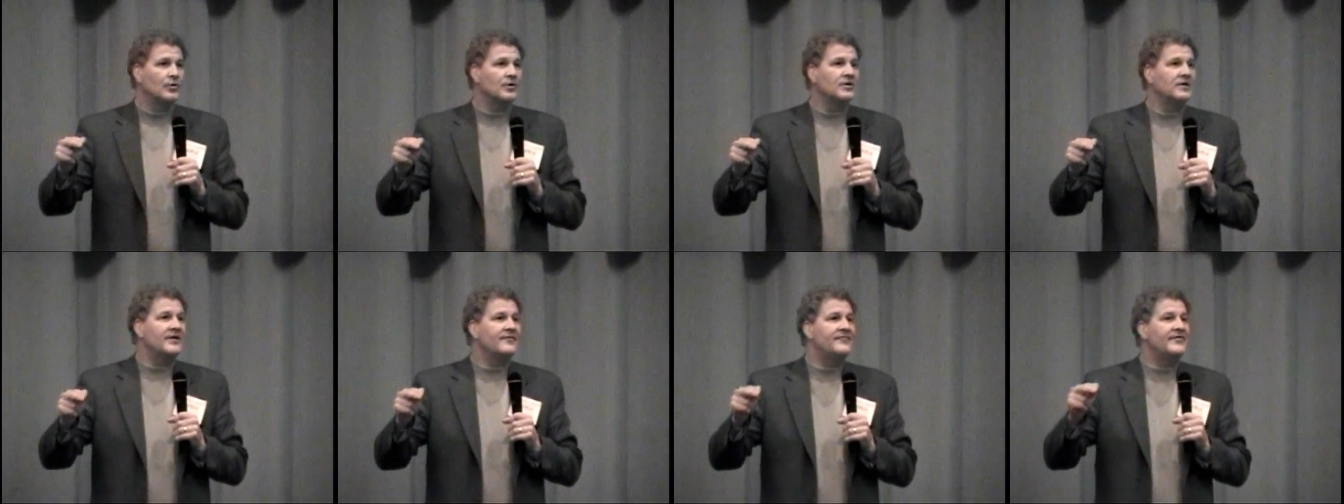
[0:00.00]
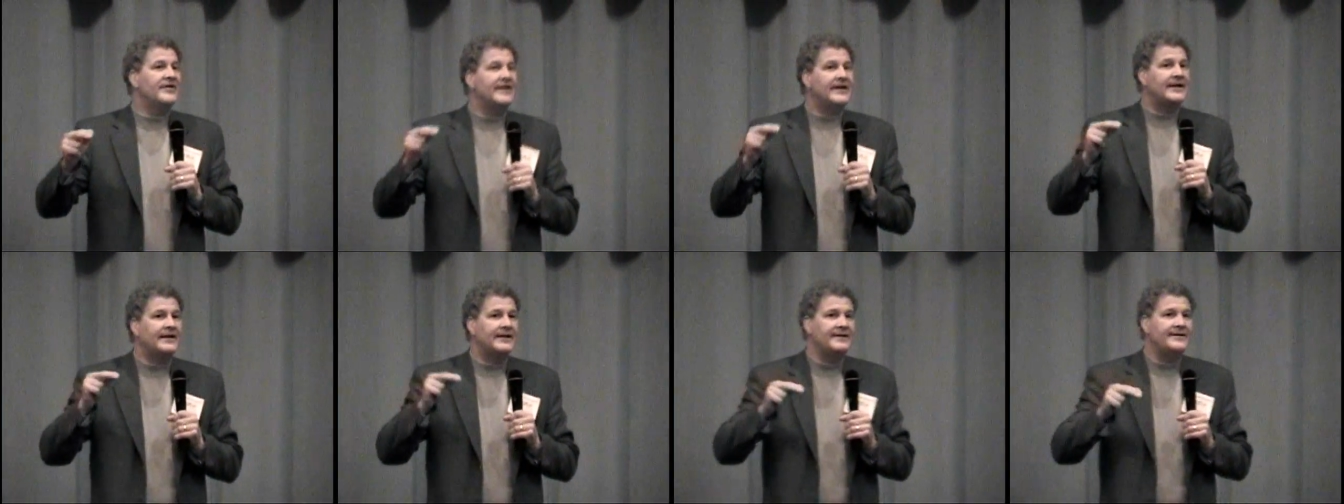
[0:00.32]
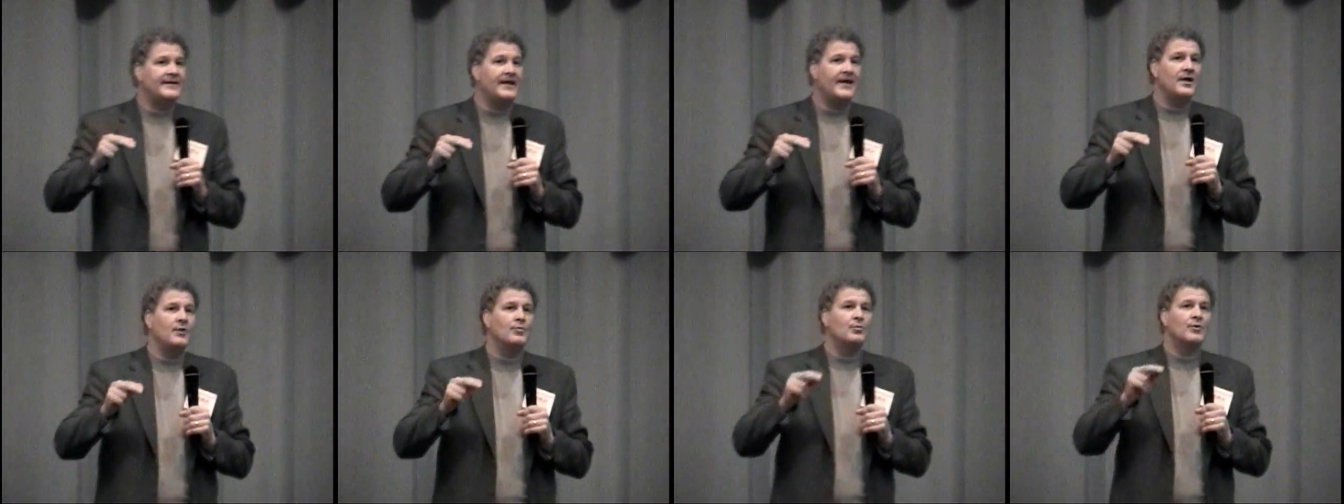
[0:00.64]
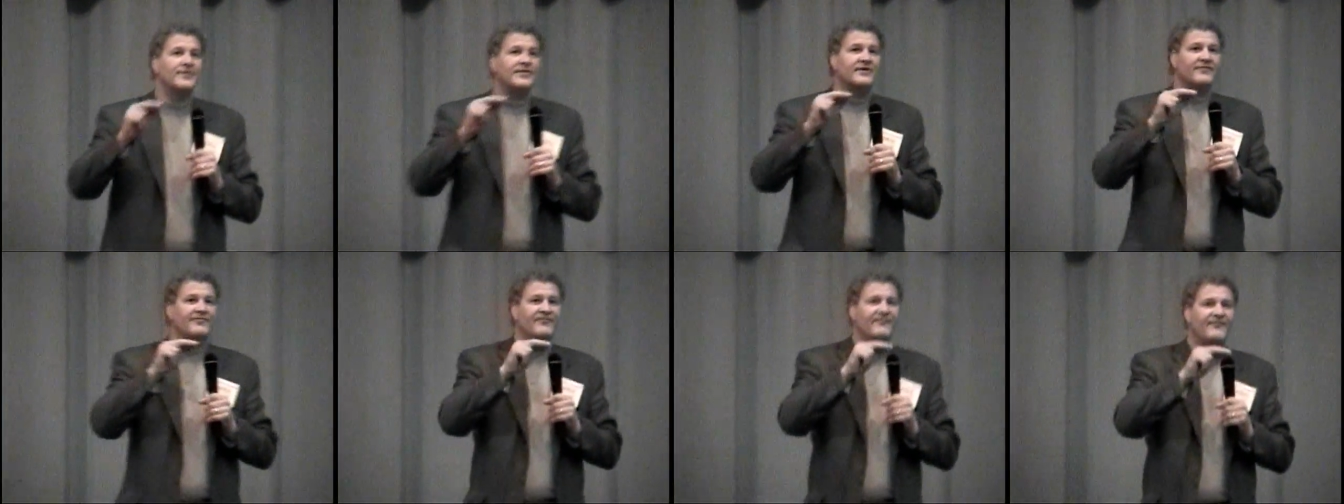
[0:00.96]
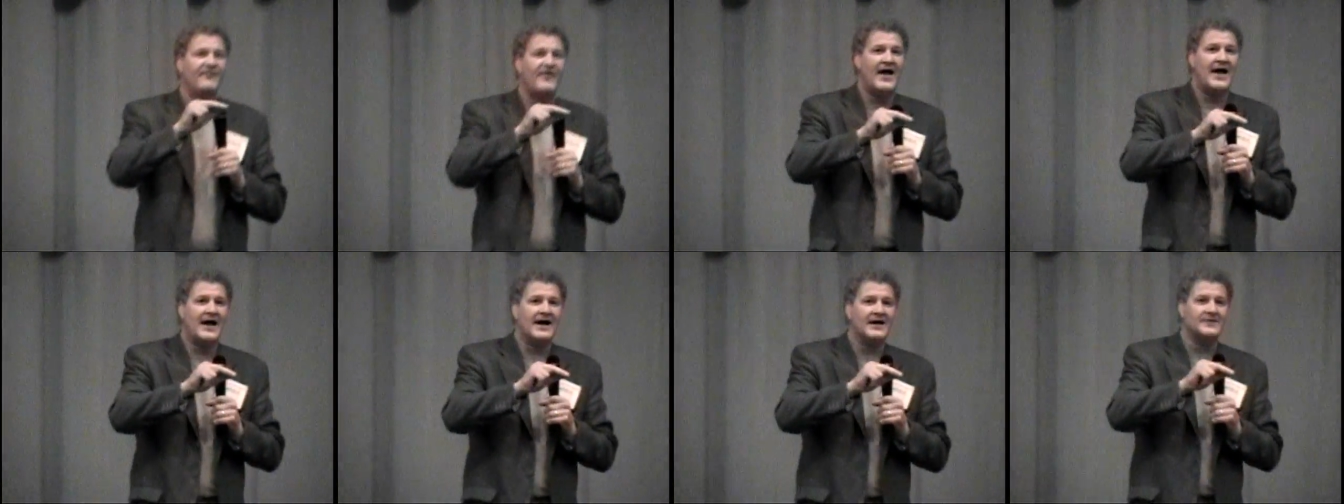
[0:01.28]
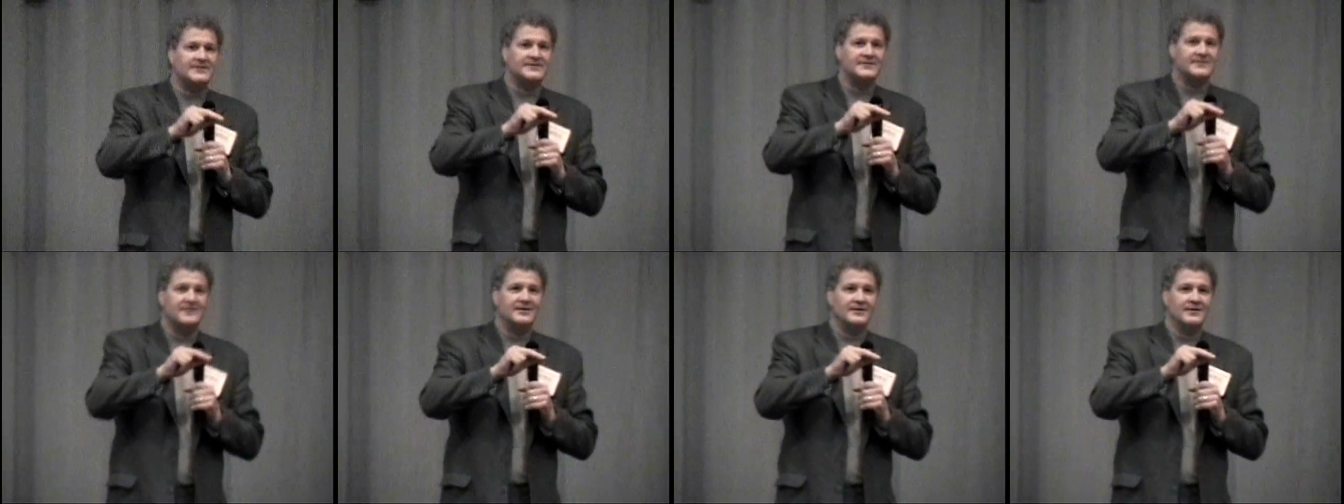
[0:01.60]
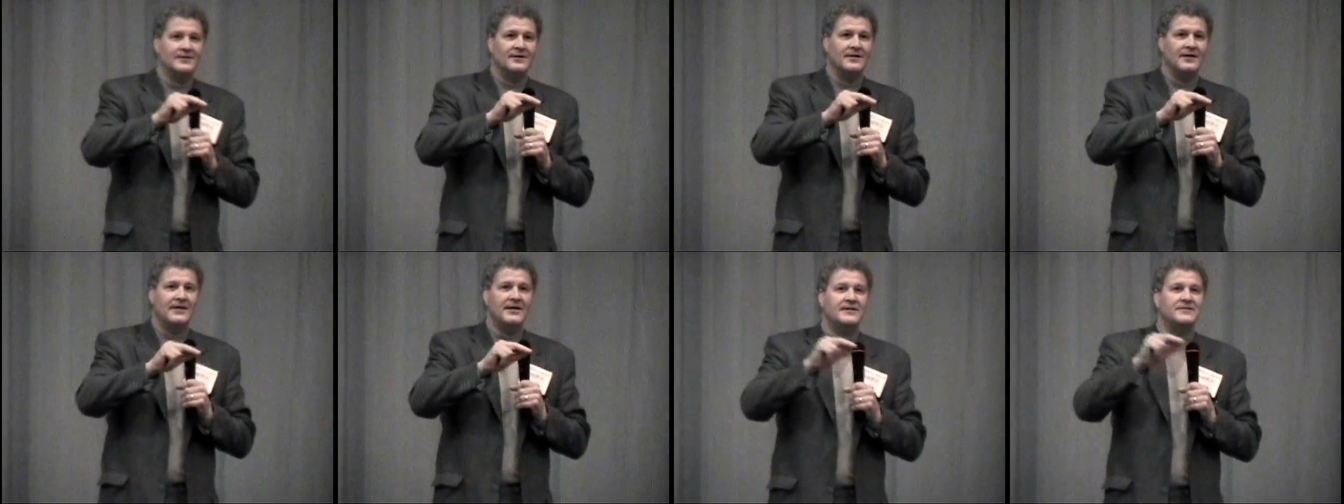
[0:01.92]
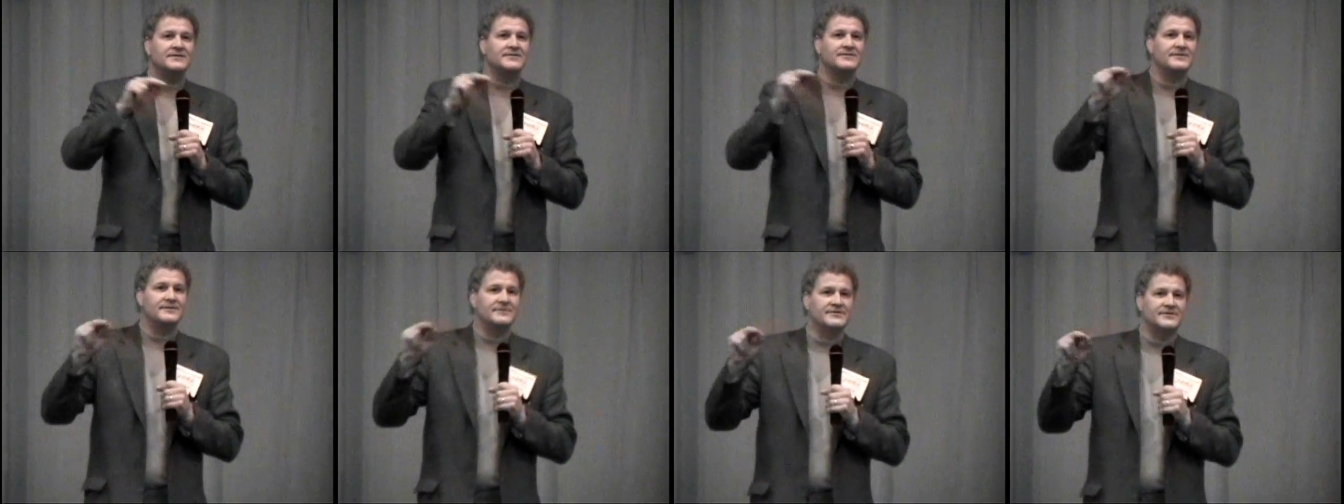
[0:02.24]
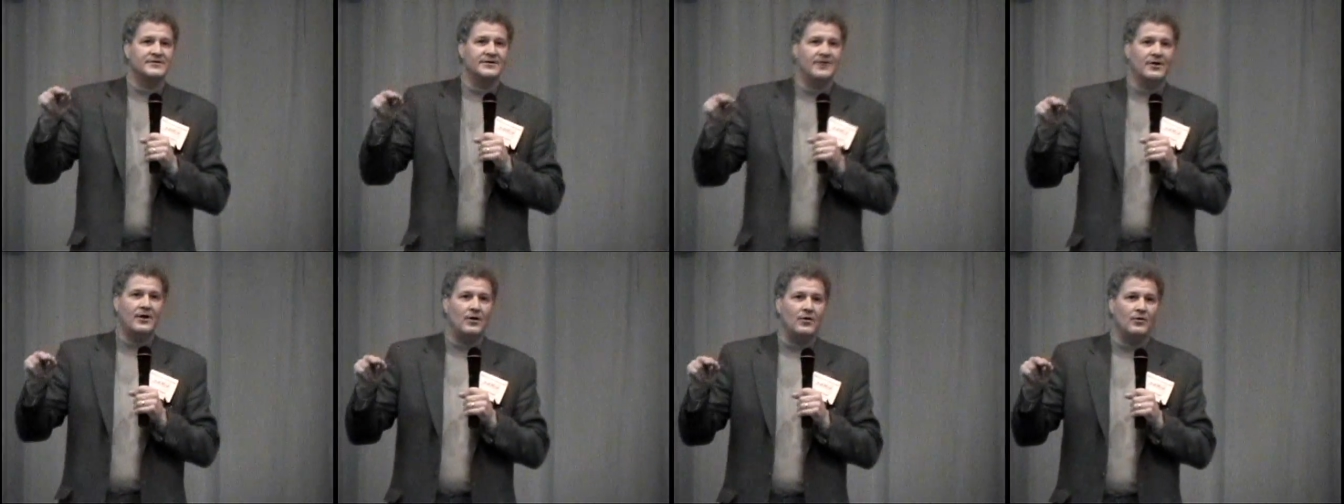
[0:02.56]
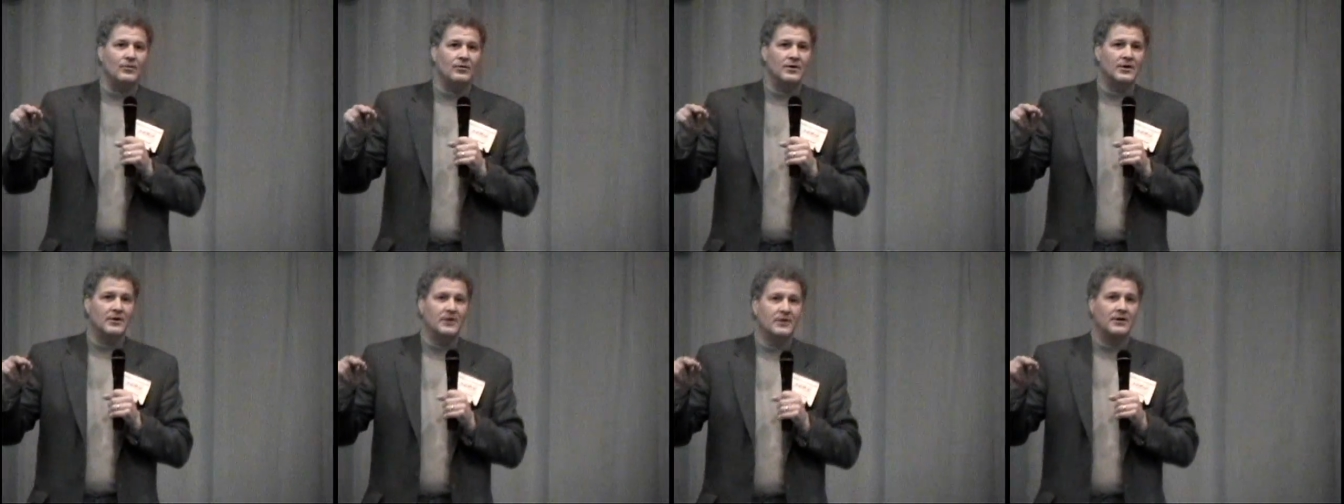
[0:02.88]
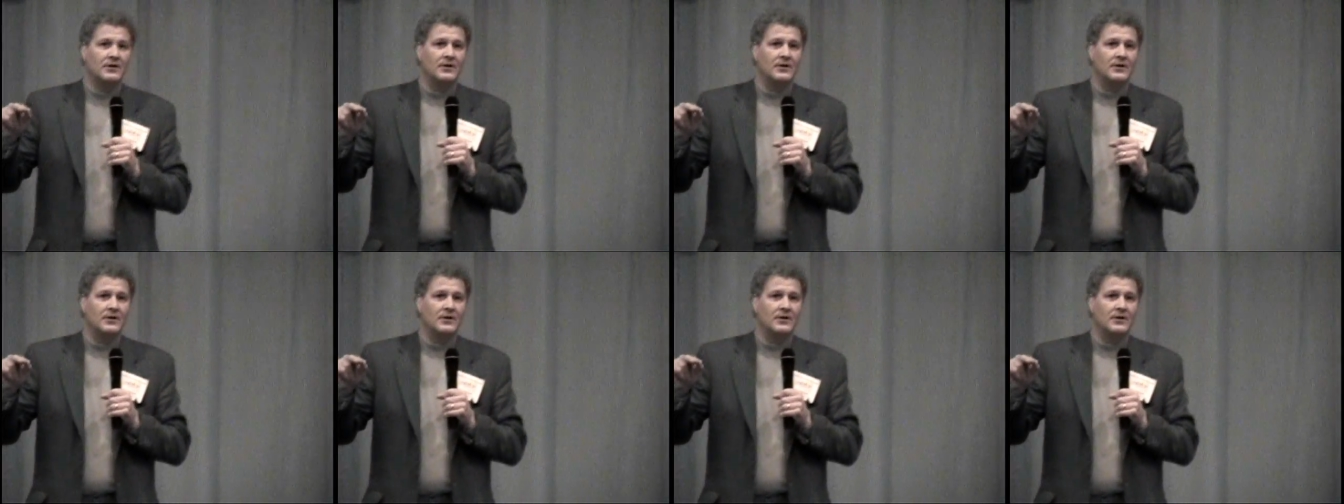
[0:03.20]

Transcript: We're living in a day where the fast eats the slow.